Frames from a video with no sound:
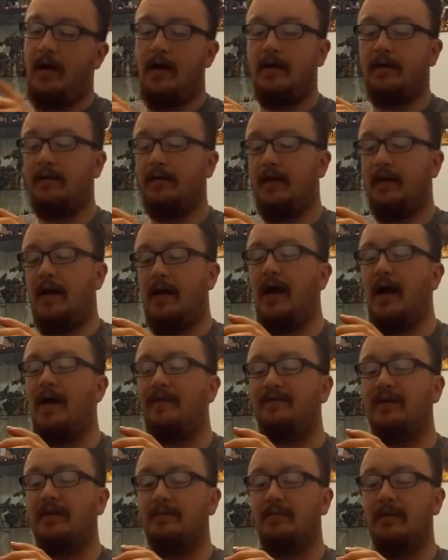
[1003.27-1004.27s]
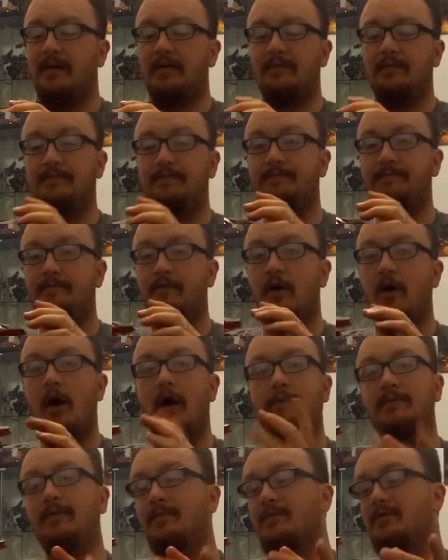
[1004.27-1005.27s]
And I have to admit,
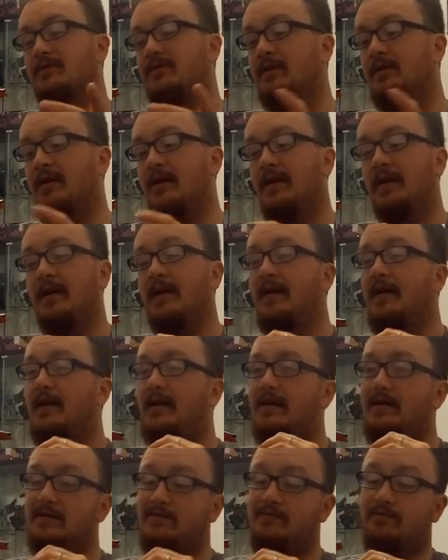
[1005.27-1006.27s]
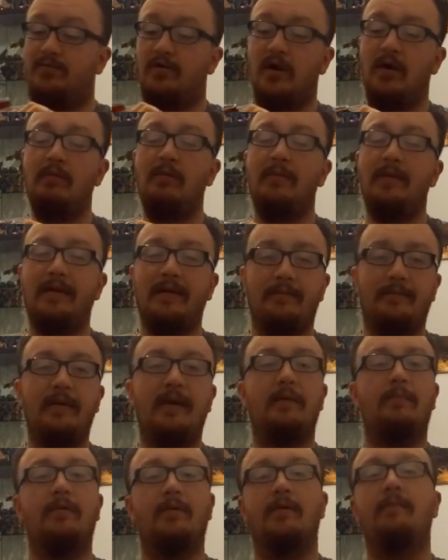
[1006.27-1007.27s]
Optimus is probably in
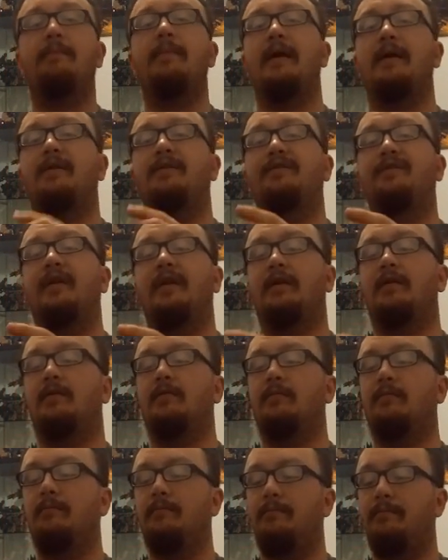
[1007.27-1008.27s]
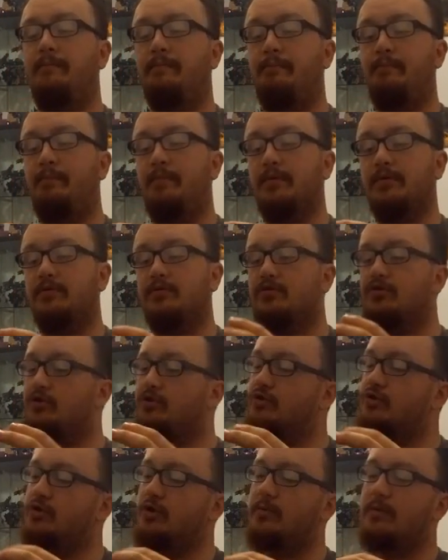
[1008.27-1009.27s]
paper the better figure. But there's
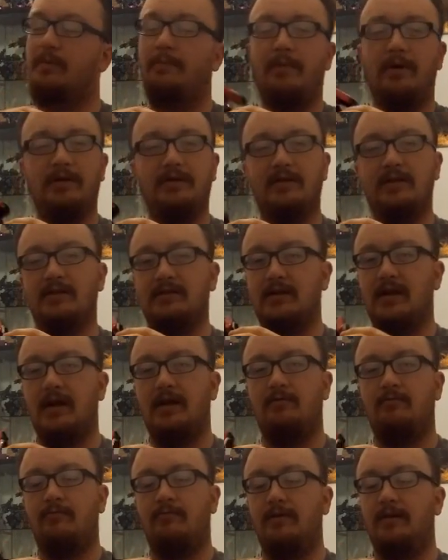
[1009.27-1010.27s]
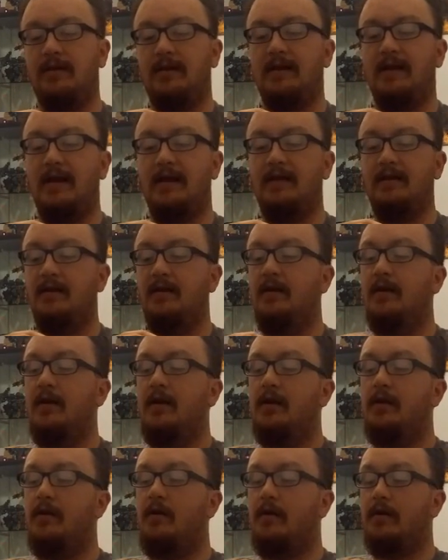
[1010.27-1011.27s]
just something about this I really like.
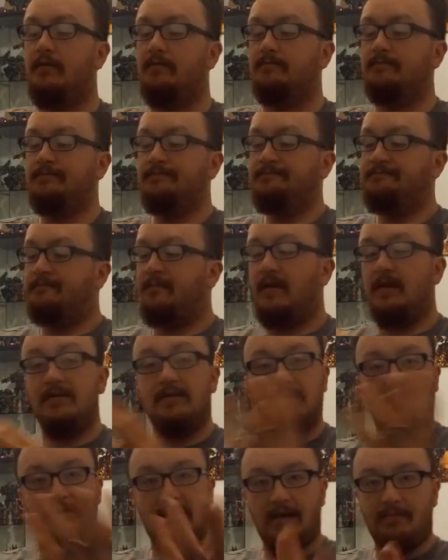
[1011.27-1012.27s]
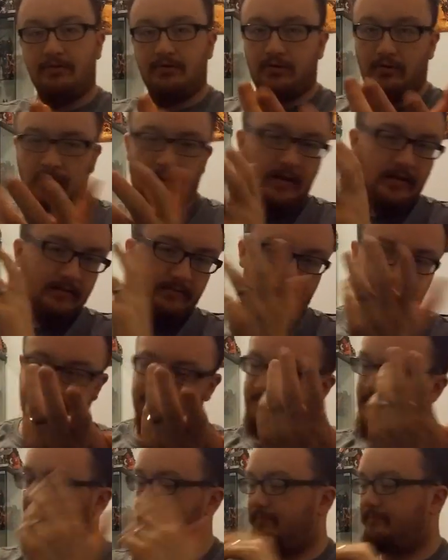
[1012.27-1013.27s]
Now, he's a Cybertronian
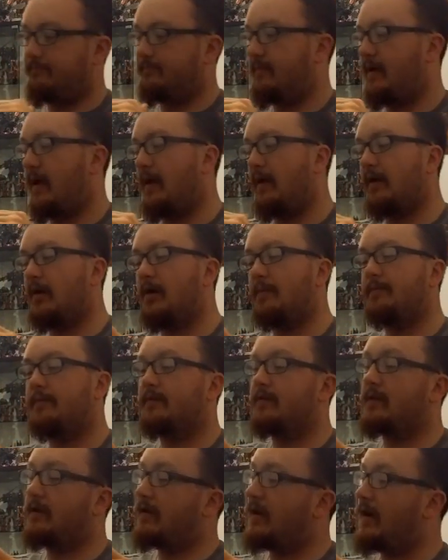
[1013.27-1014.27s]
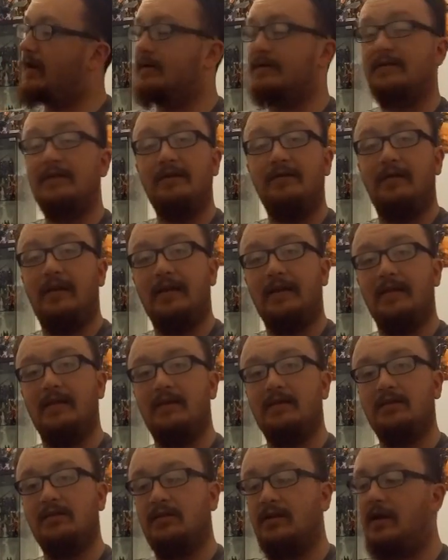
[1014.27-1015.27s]
type helicopter thing, and see, like
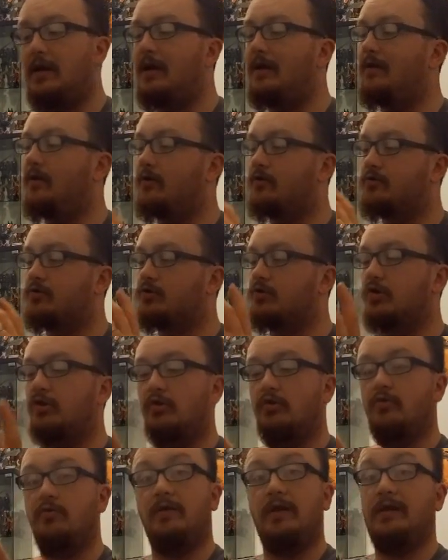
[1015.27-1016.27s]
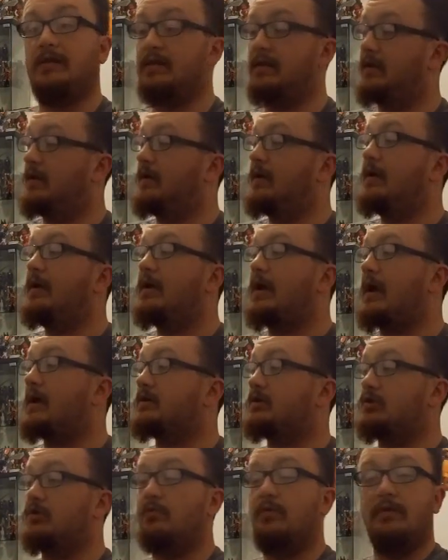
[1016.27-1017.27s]
this, he looks great.
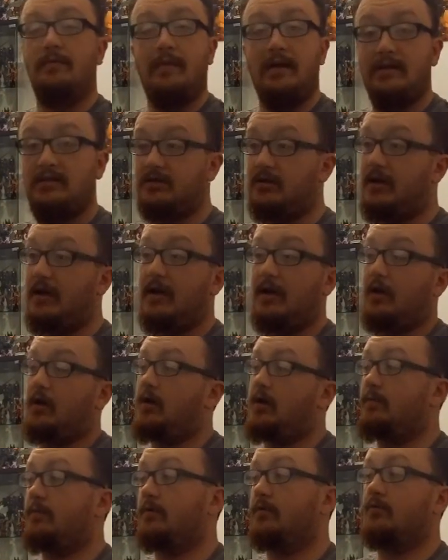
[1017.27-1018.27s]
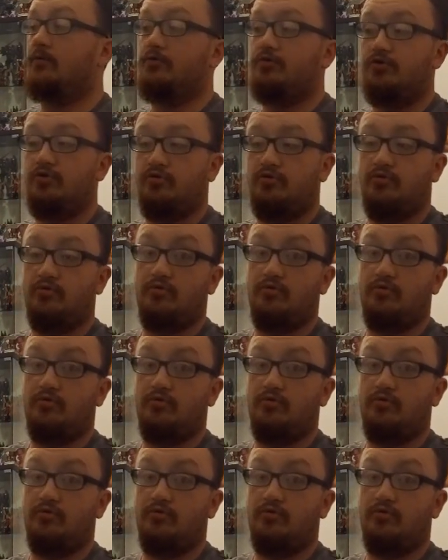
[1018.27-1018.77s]
As you would imagine a helicopter going.